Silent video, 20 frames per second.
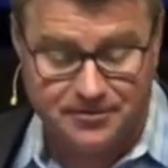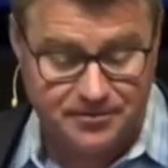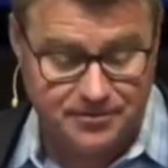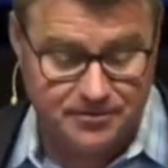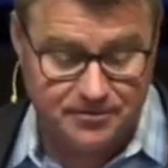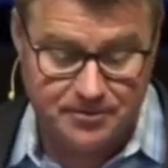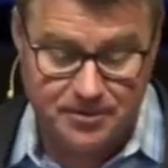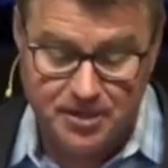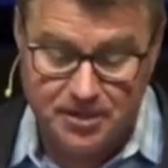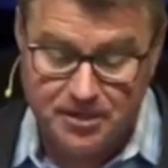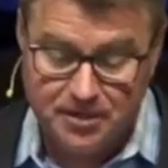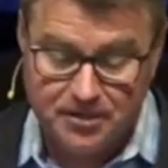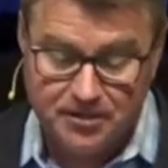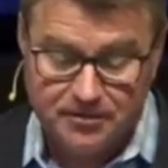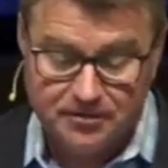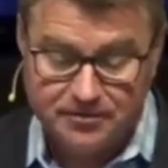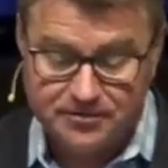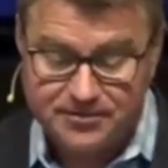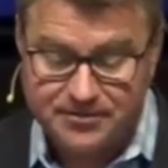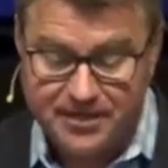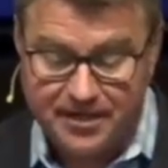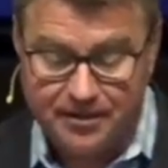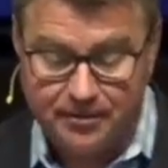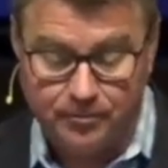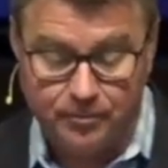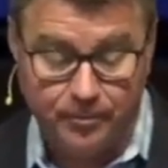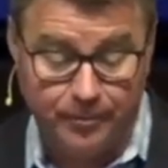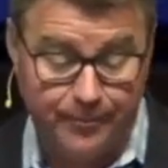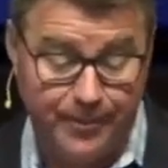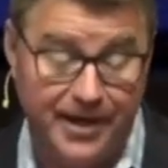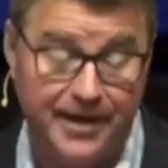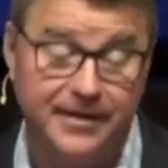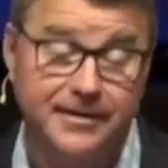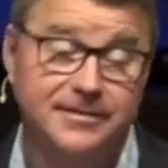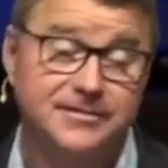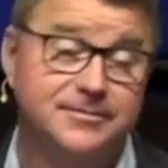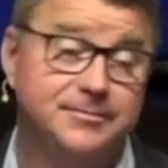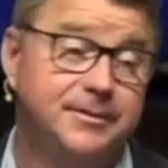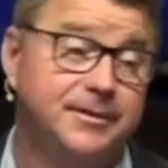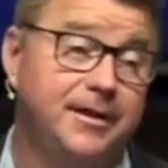You, you say, Well, my
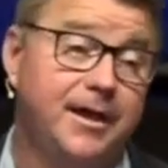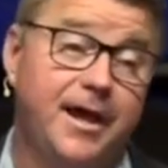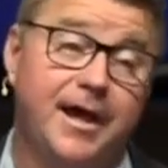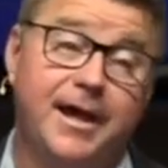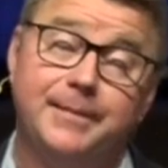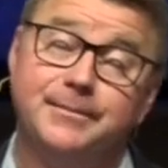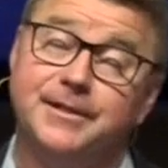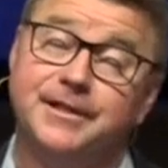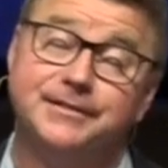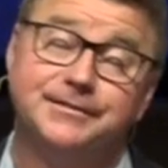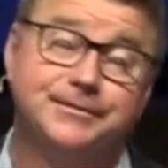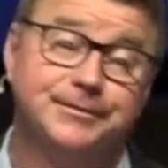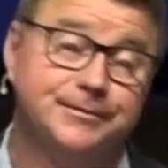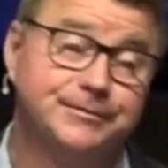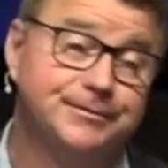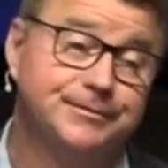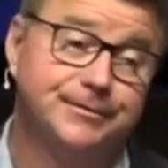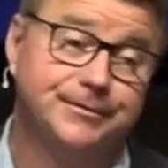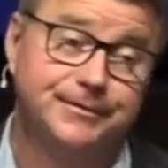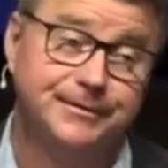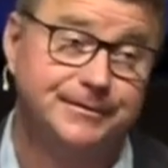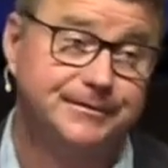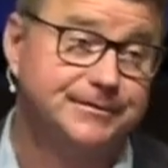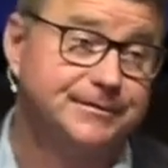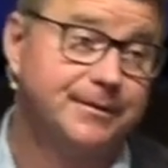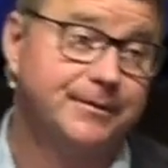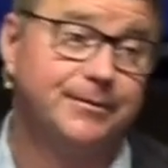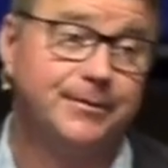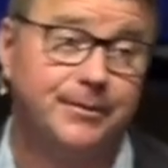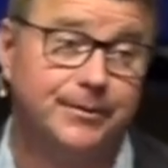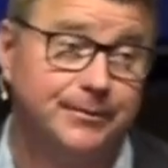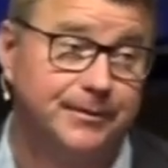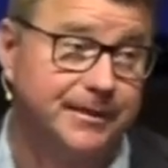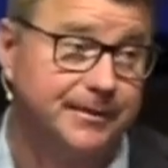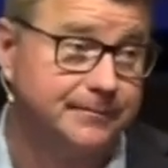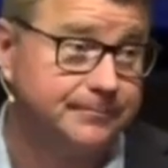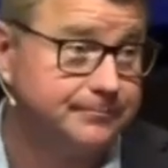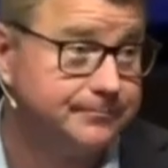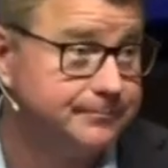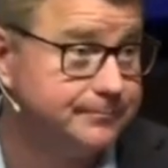husband, I'm not so sure he's so holy.